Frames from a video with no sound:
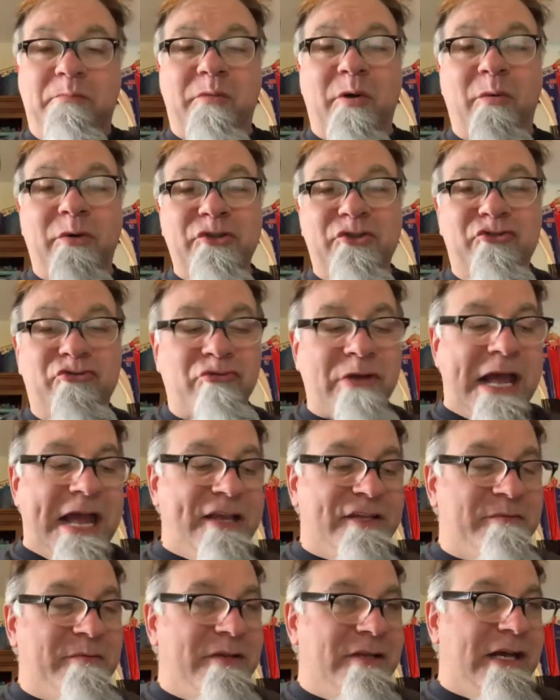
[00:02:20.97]
But what
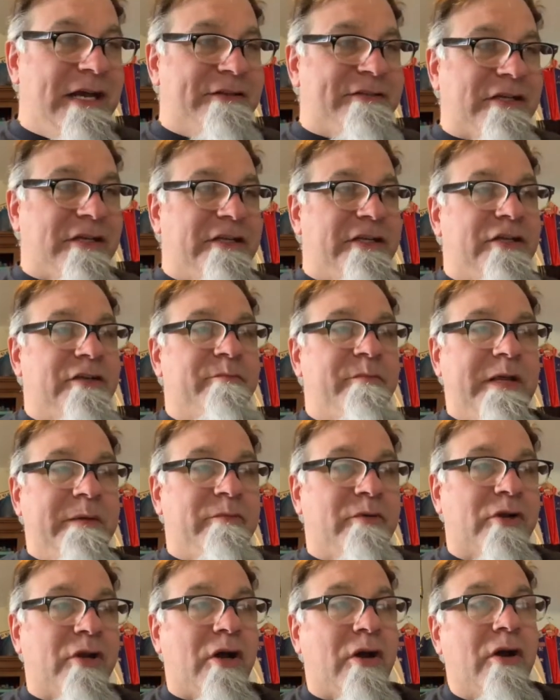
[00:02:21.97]
drives me nuts, I'll hear
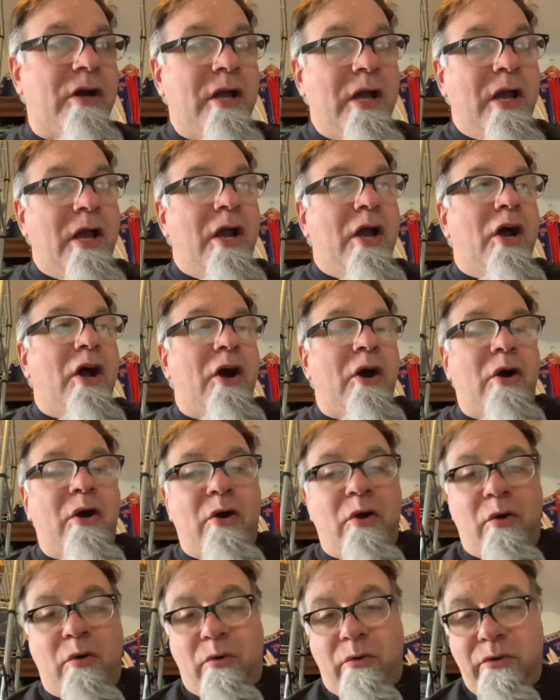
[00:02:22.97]
people go,
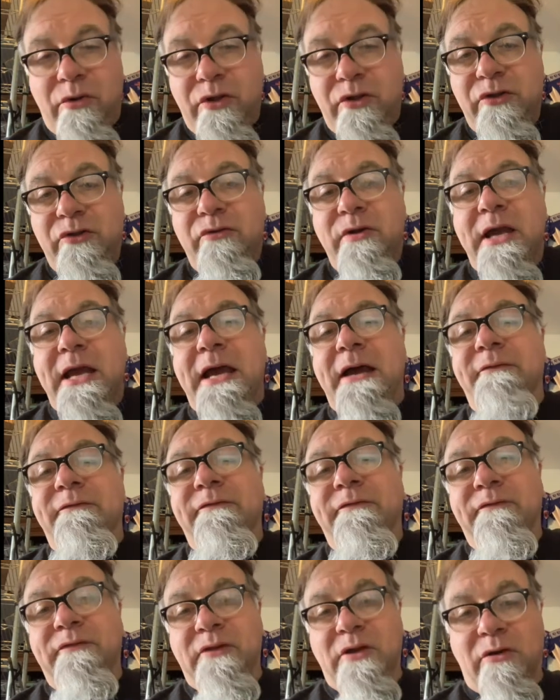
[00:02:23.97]
oh, you have
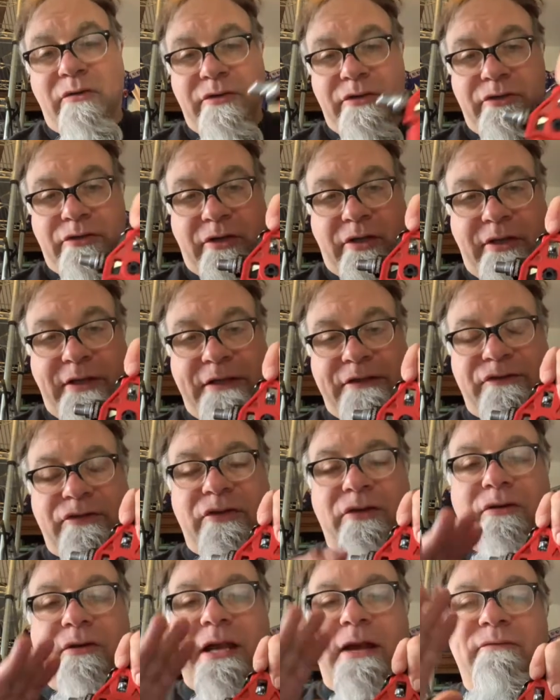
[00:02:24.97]
float in your cleat, so
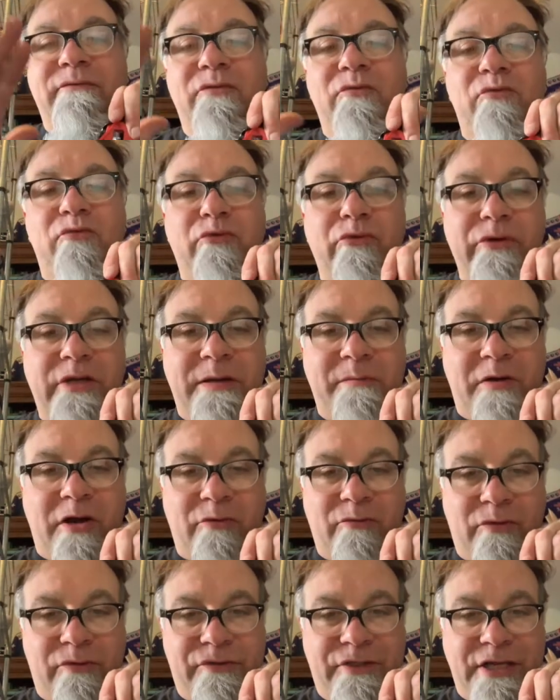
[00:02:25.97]
you don't have to worry about
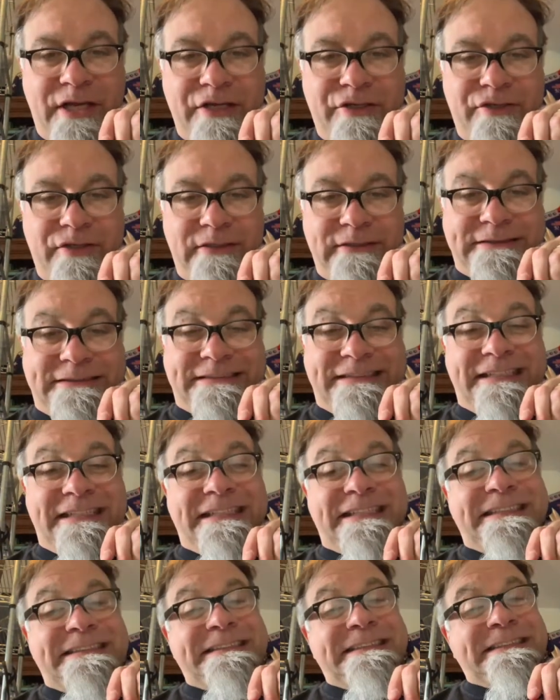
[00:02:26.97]
rotation.
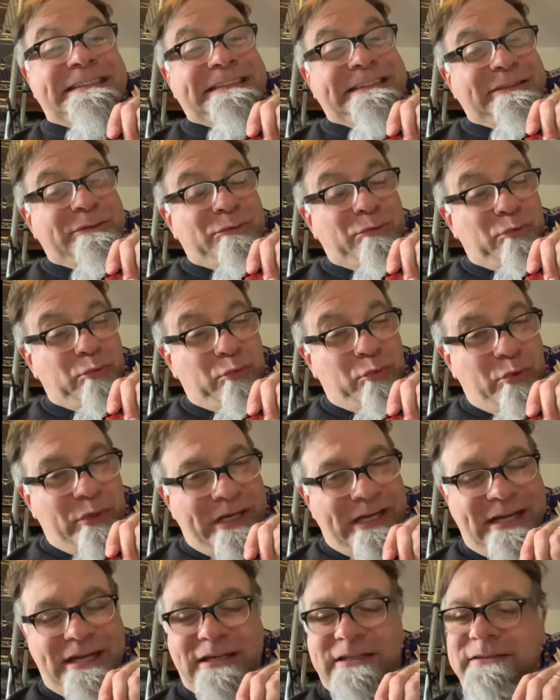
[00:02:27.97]

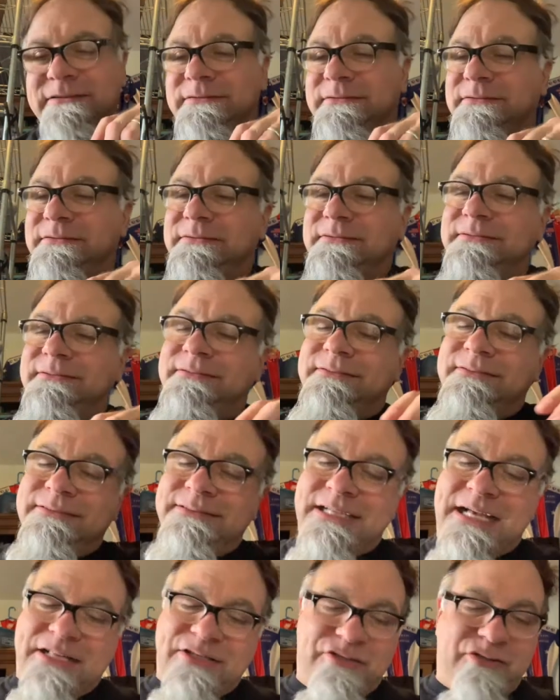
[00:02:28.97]
Well,
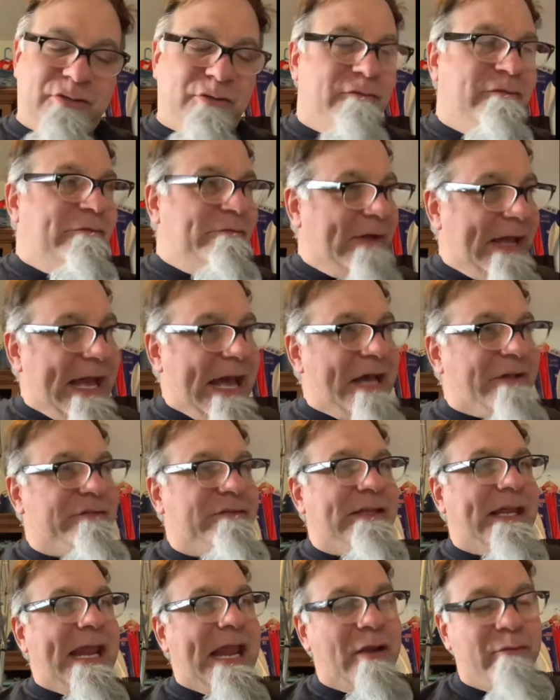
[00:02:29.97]
not so
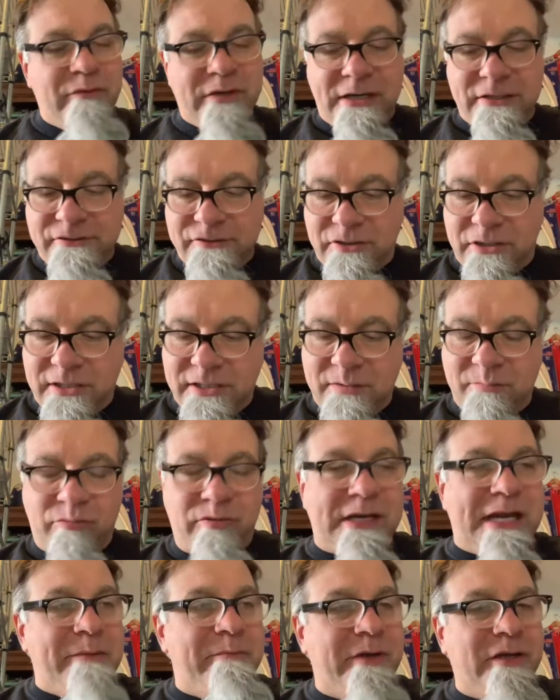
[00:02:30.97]
fast. And we are talking
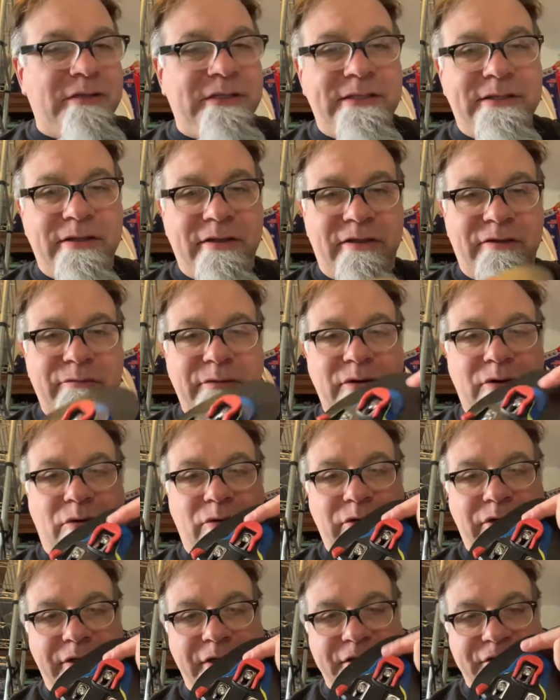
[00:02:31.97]
primarily the
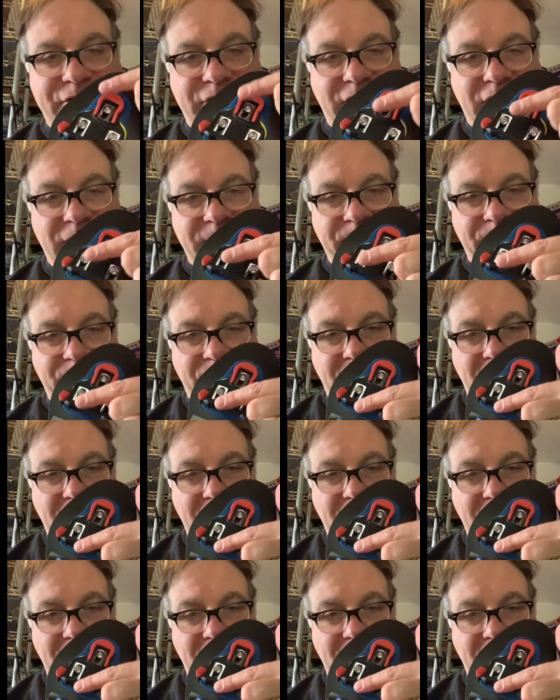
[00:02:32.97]
3-hole cleats here.